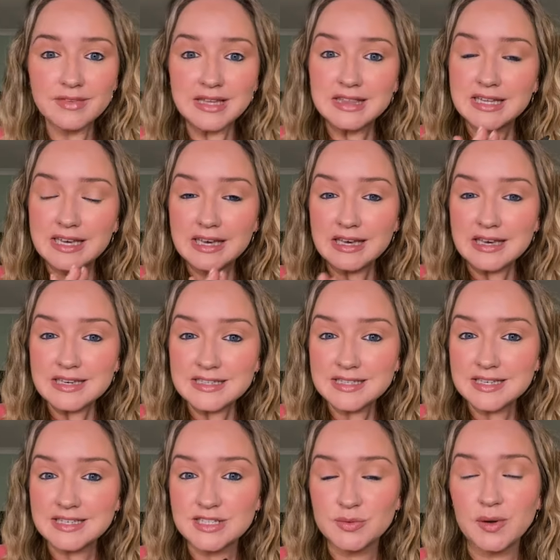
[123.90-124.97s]
The
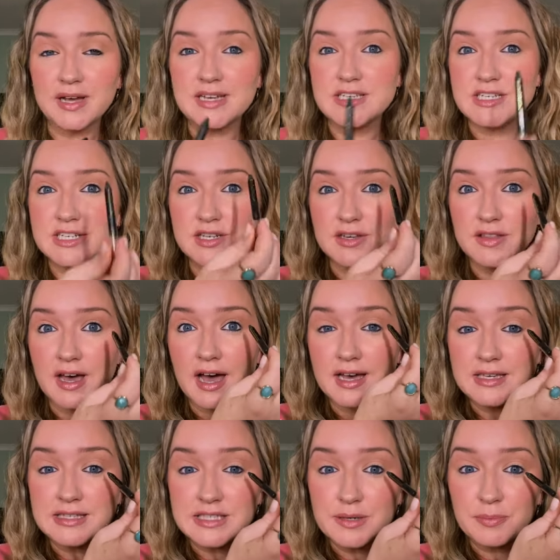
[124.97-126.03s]
easiest way to do that
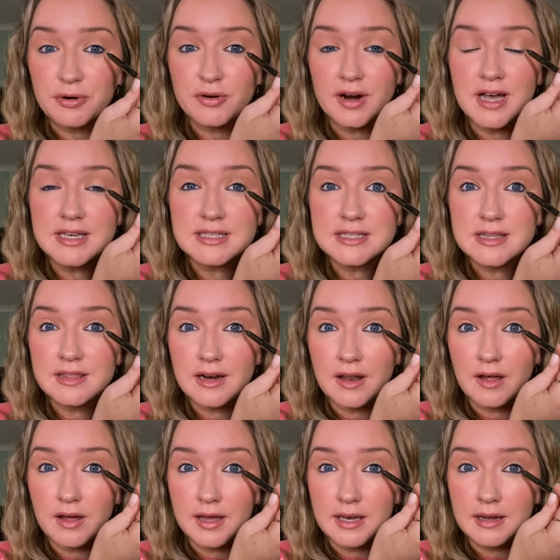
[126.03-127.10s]
is to press the
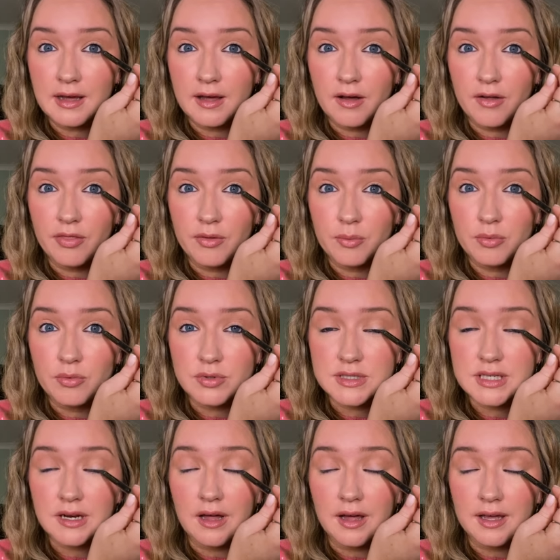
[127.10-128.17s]
liner on the
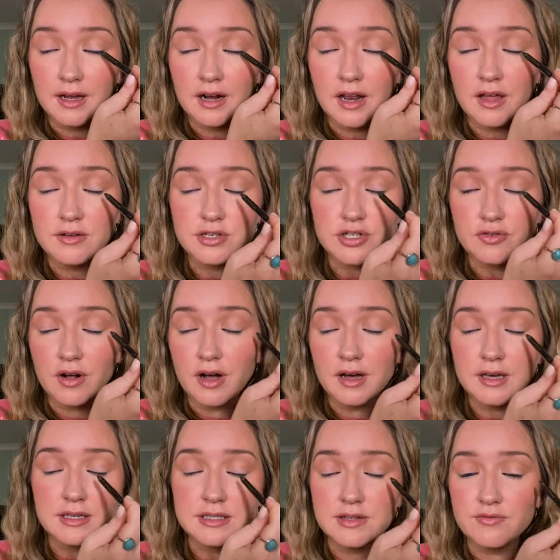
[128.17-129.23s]
waterline, close your
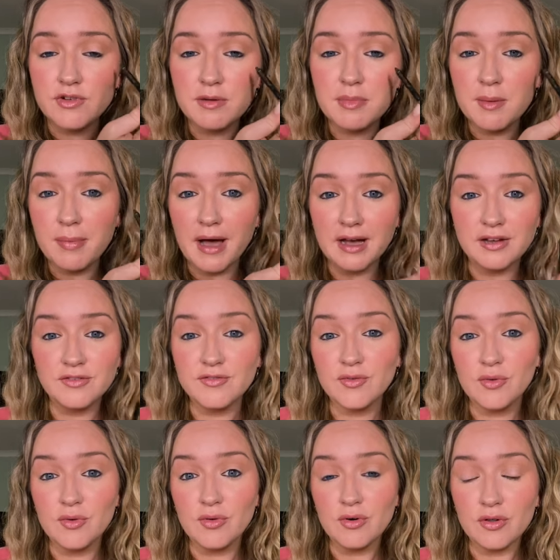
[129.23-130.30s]
eyes and rub it back and
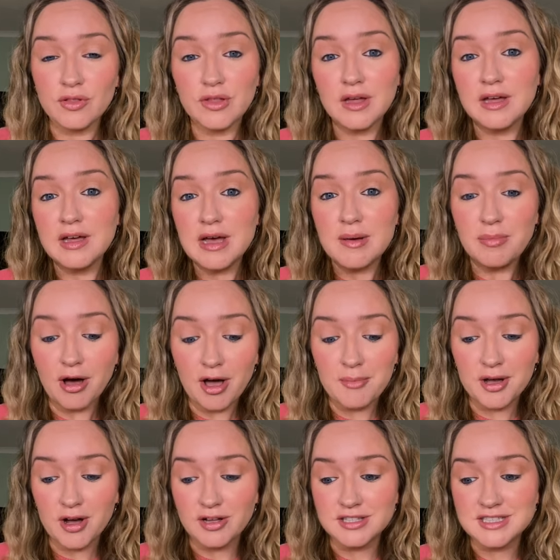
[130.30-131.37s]
forth. But I'm a
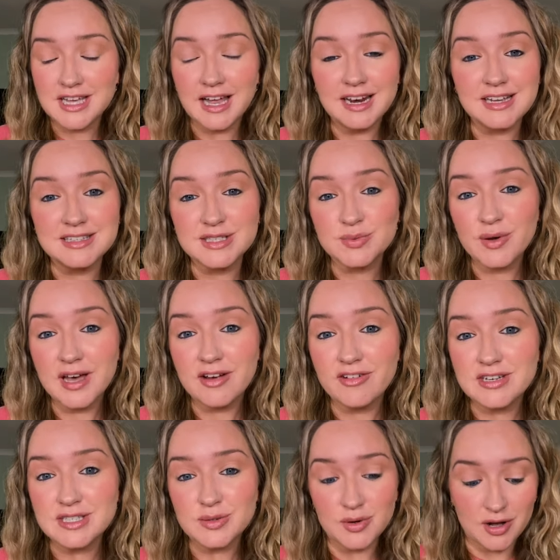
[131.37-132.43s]
contact lens wearer,
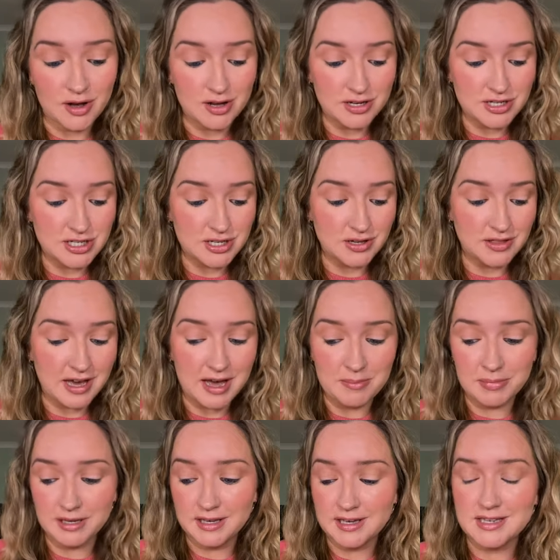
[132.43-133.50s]
so I can't do that
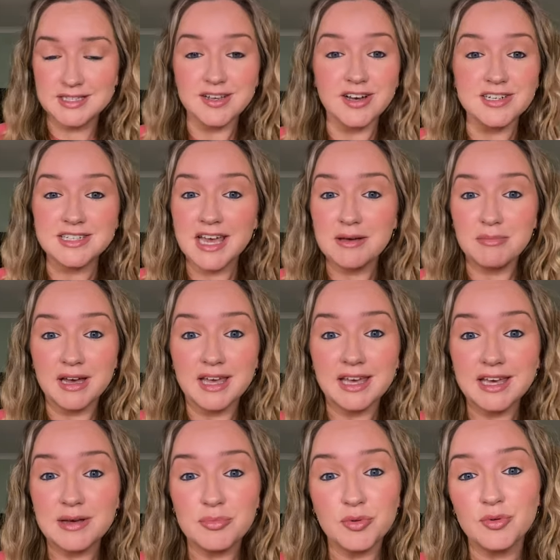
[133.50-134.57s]
because I'd get
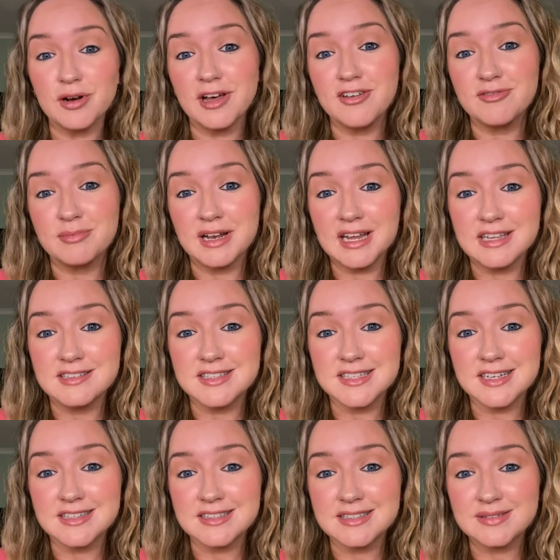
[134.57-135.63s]
makeup all over my
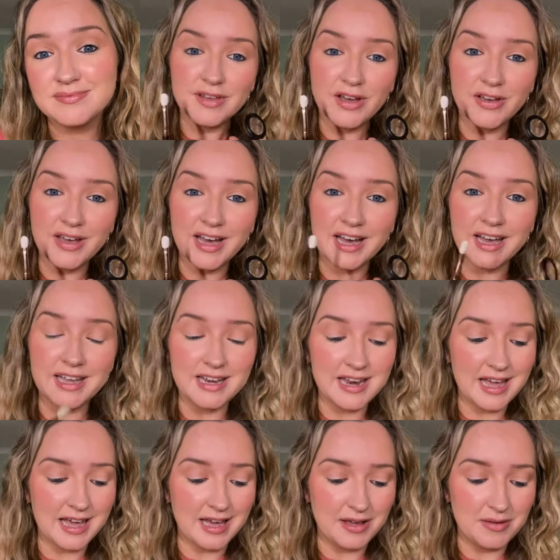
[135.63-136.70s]
lenses. Okay,
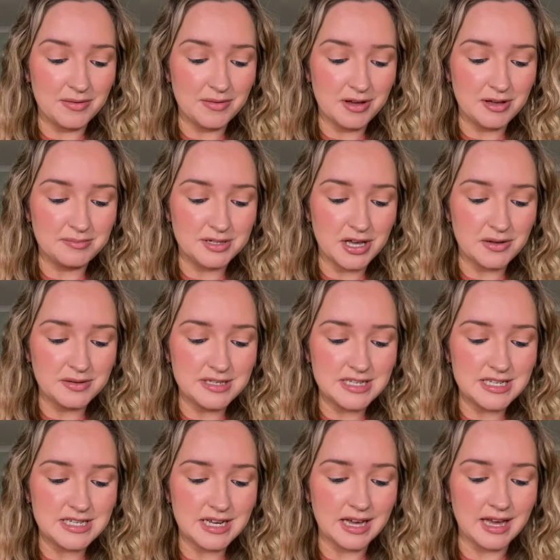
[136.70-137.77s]
now I'm going
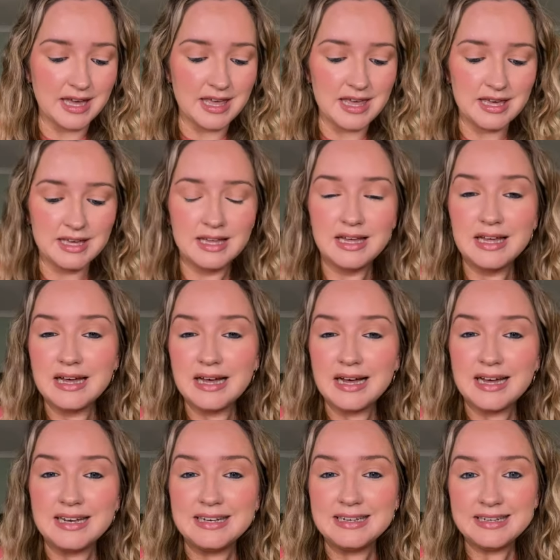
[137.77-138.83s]
to take
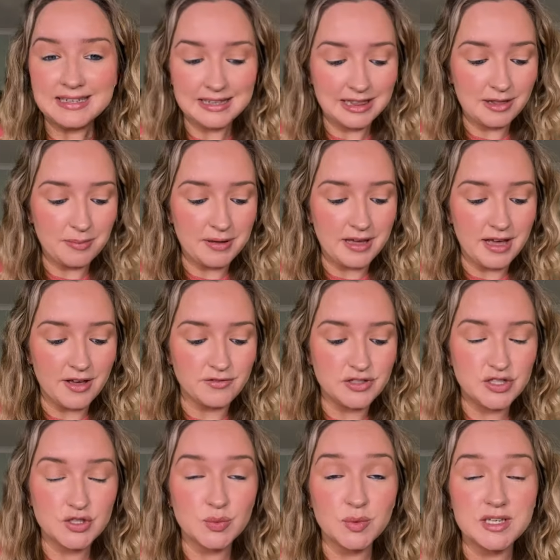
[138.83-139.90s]
a little bit of
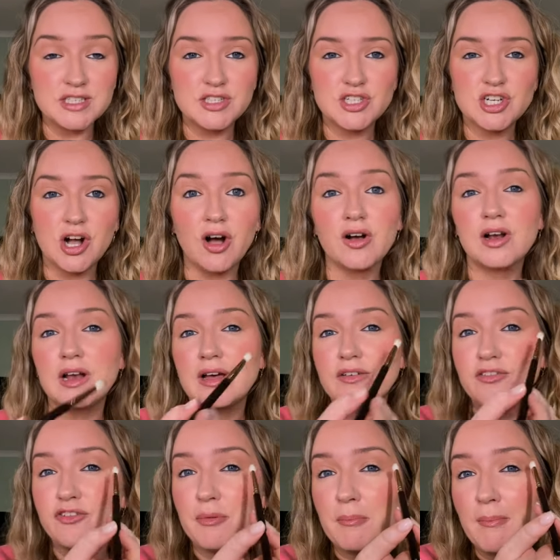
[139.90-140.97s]
Swiss chocolate
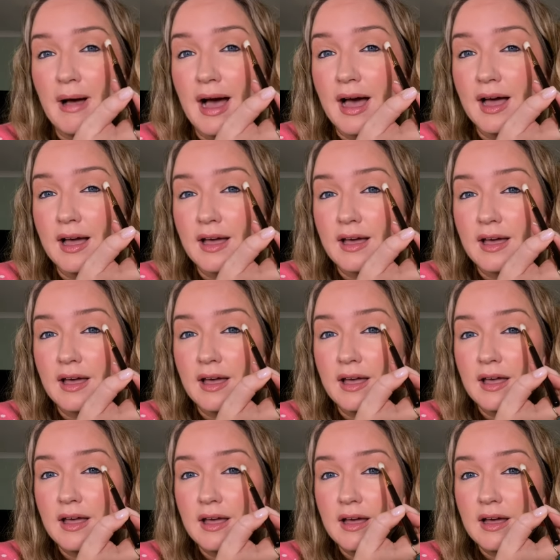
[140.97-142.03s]
from MAC
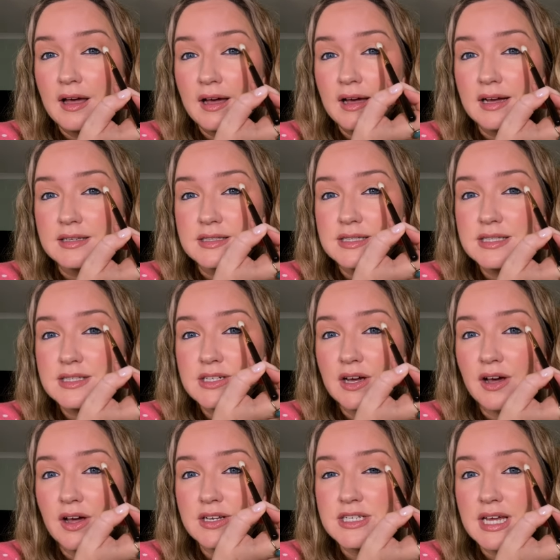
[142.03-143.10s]
and
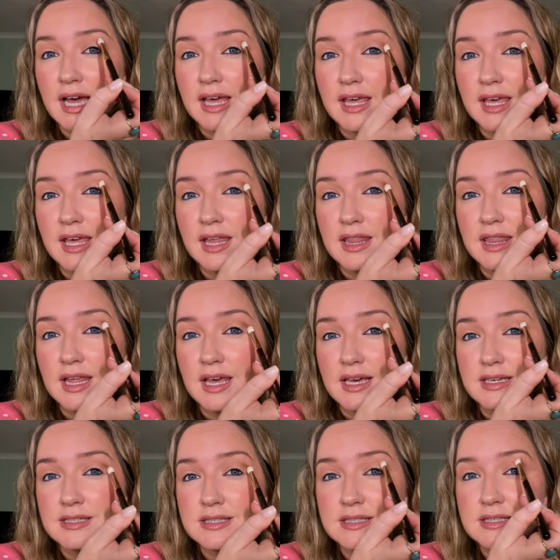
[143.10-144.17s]
start taking
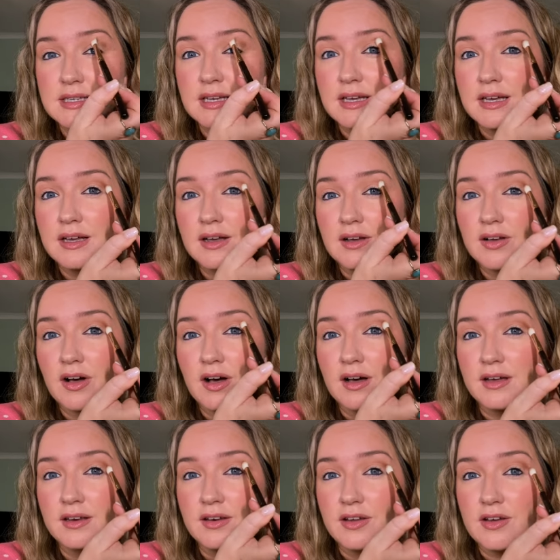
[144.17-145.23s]
this
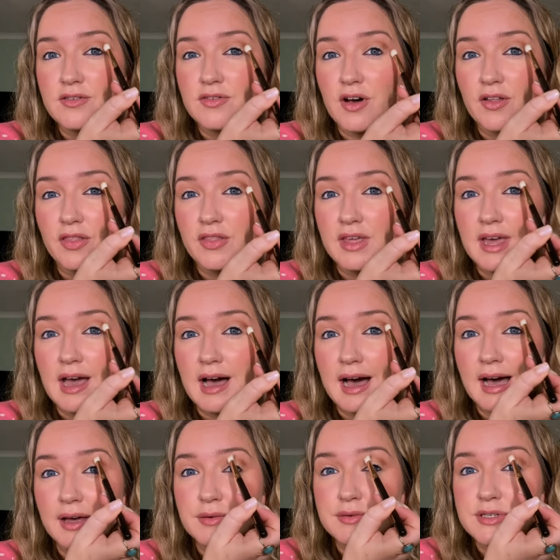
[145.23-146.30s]
kind of on the
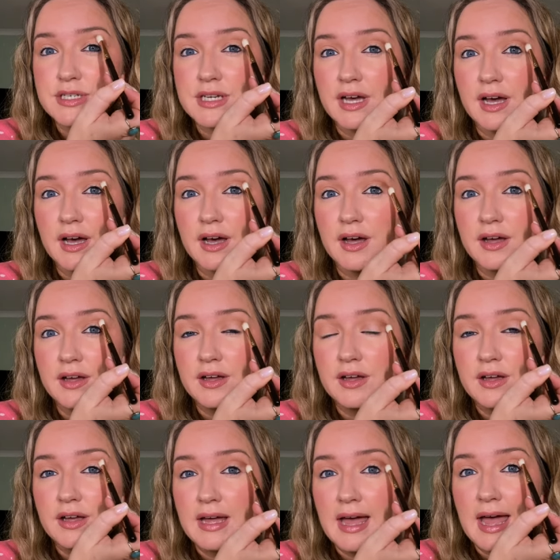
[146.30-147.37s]
outer
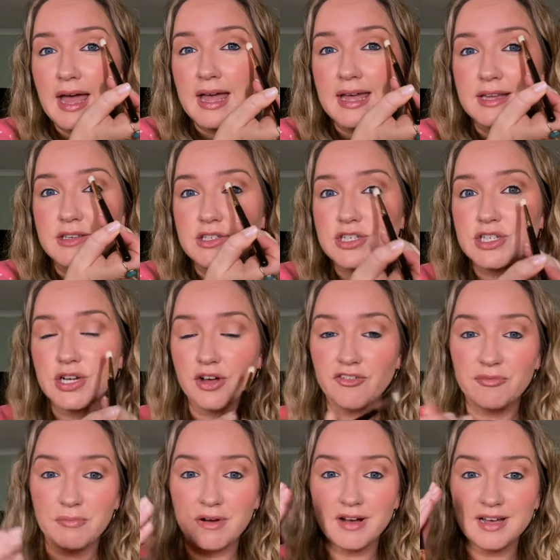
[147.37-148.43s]
edge of
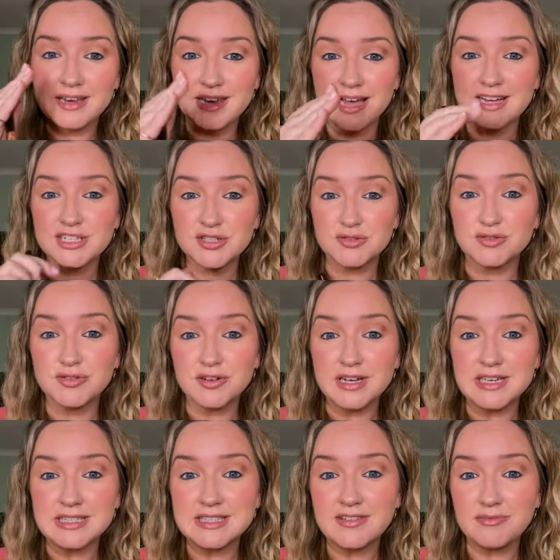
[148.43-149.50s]
my natural
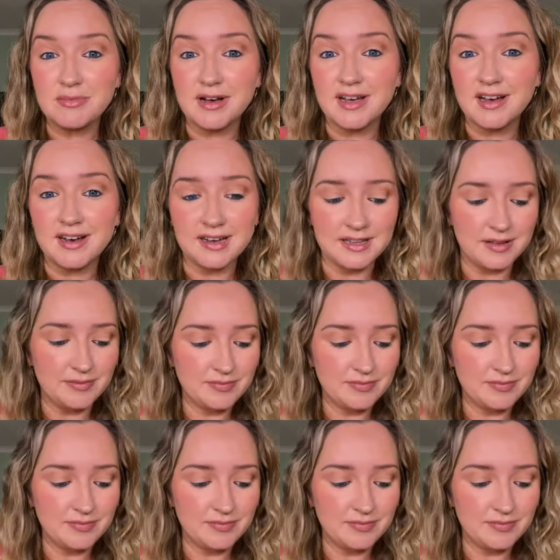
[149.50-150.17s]
crease of my eye.